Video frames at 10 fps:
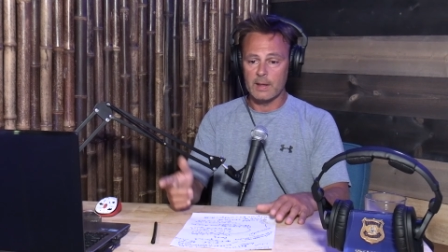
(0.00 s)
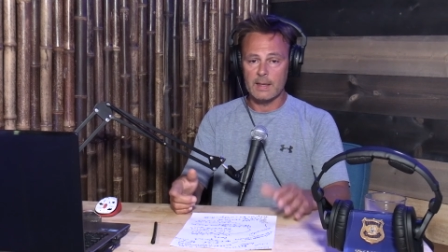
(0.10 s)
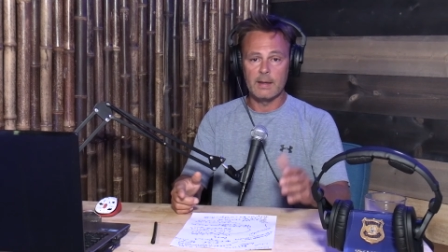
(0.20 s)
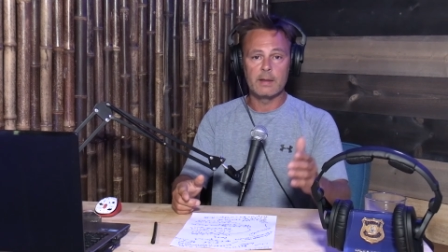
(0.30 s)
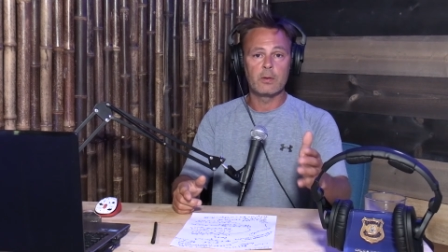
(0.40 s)
the
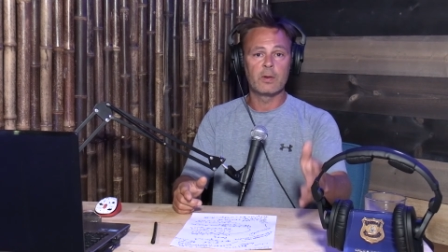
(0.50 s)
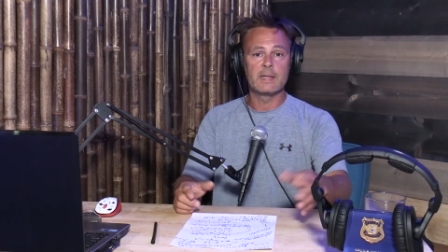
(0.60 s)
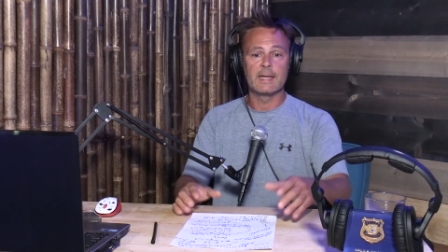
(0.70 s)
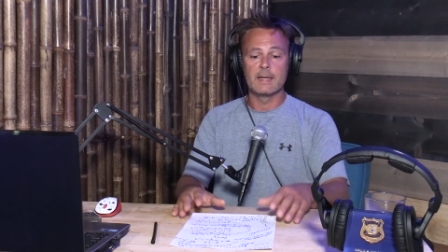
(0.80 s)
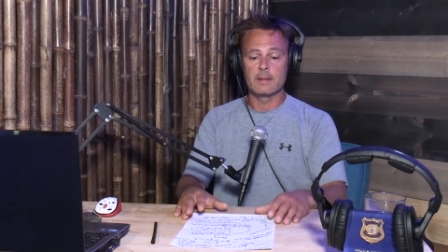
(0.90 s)
gun or
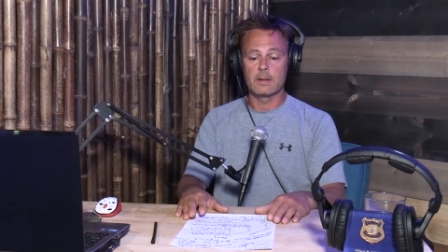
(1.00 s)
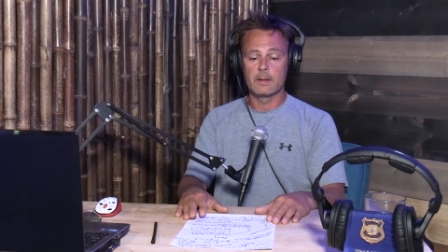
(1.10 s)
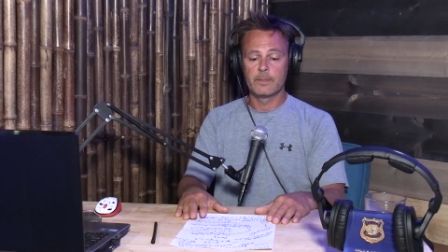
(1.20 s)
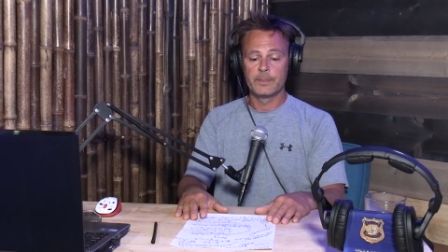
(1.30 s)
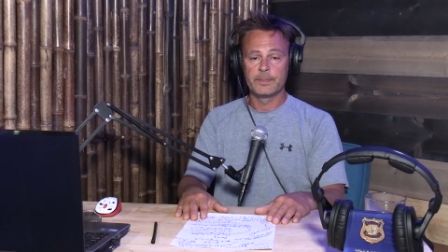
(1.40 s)
the
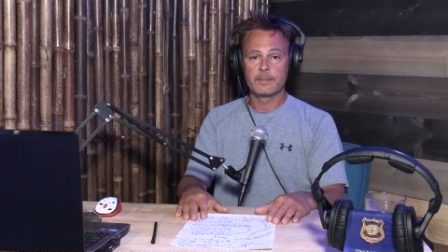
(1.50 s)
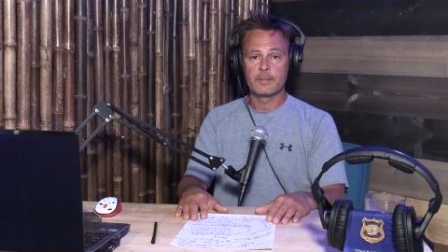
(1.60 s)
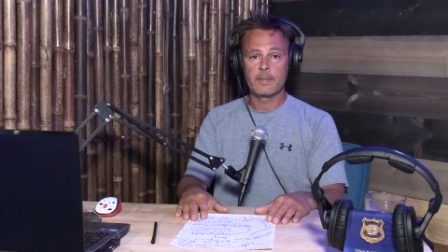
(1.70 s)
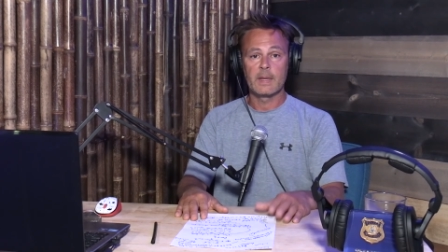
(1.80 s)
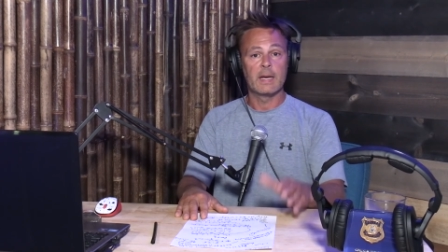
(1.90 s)
taser.
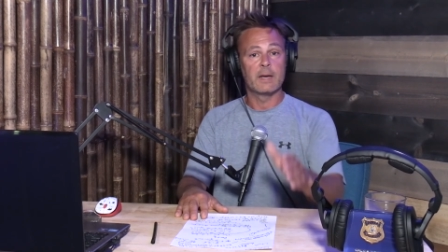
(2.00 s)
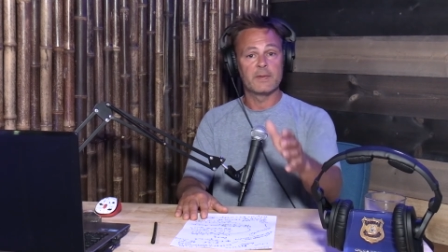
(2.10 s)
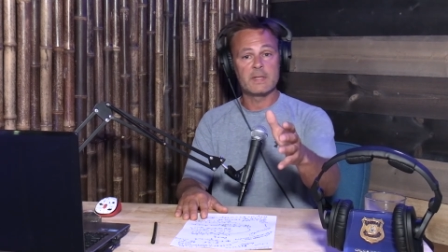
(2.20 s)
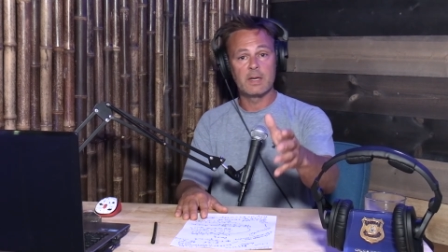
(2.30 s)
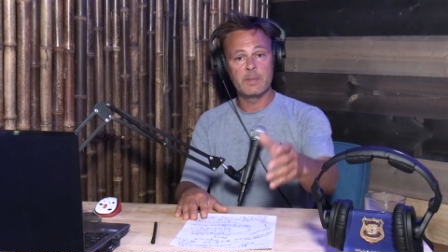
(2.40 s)
And
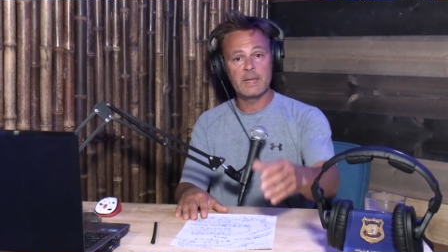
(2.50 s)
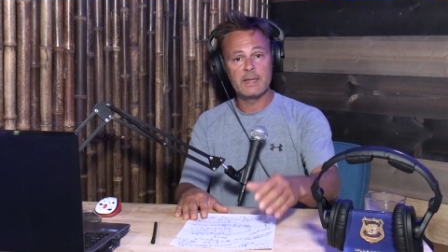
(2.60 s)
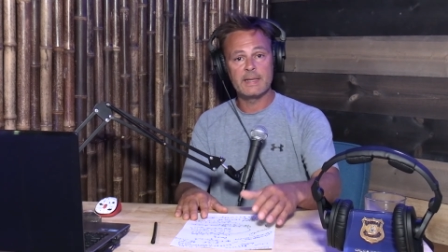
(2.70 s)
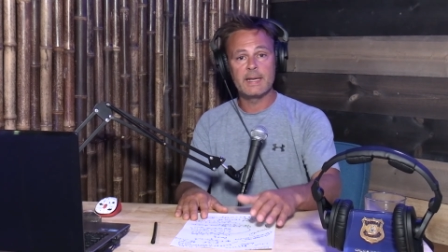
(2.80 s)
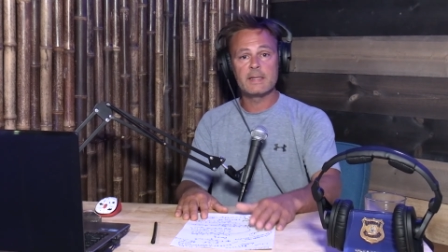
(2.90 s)
if it's going to be
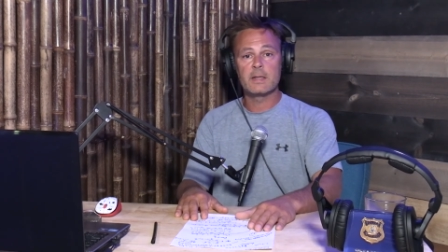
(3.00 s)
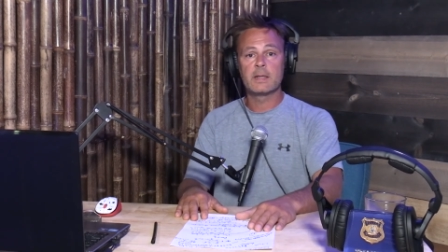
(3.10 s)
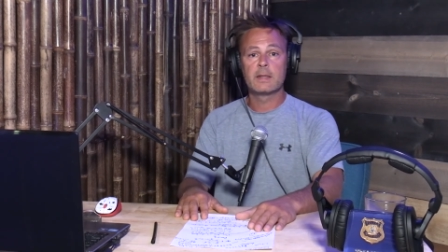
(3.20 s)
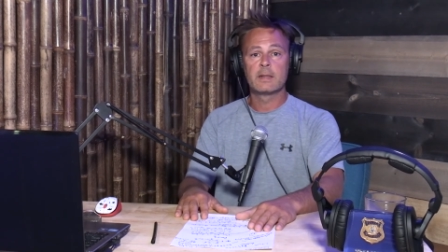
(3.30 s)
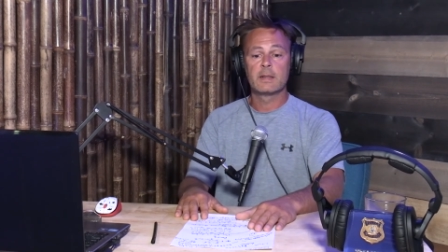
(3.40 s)
the
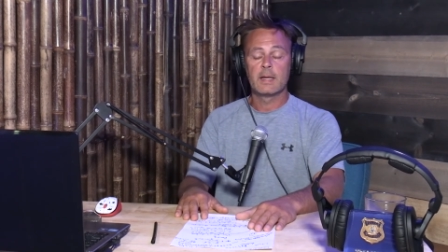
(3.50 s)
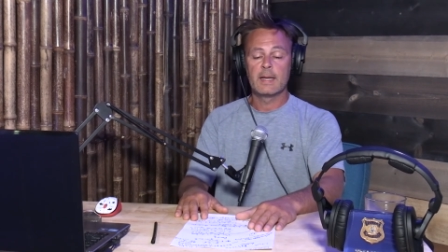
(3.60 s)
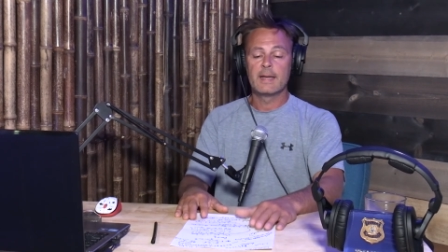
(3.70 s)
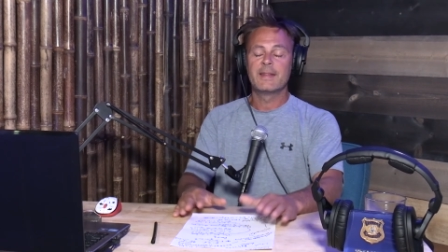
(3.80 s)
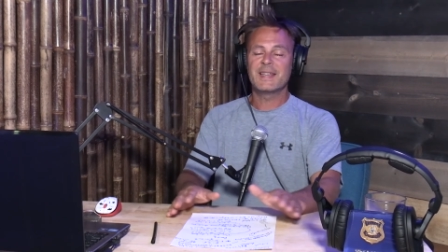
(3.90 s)
taser,
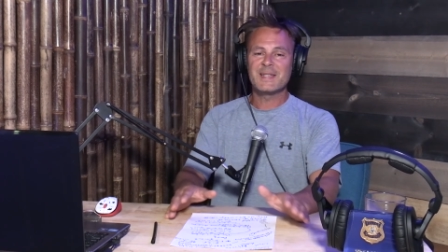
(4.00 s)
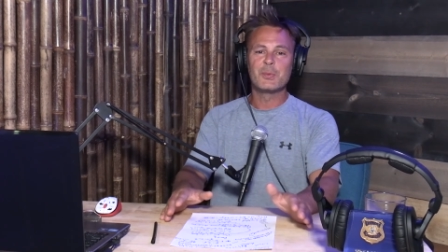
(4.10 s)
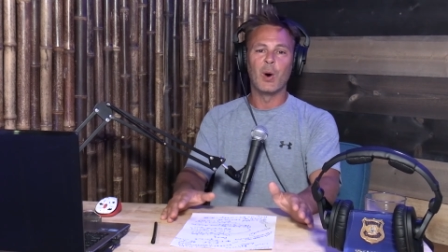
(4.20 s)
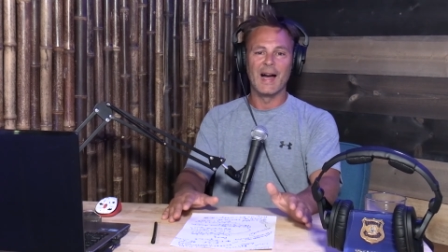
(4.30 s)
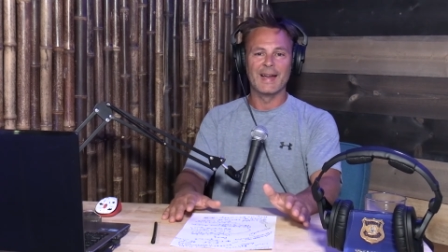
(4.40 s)
this
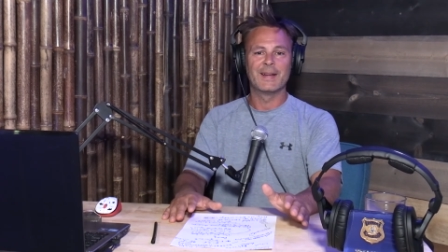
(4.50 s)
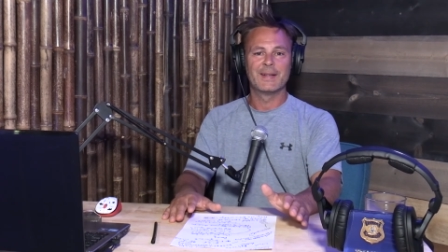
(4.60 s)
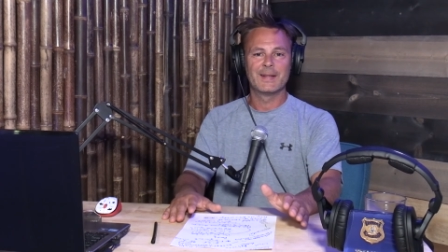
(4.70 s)
is why.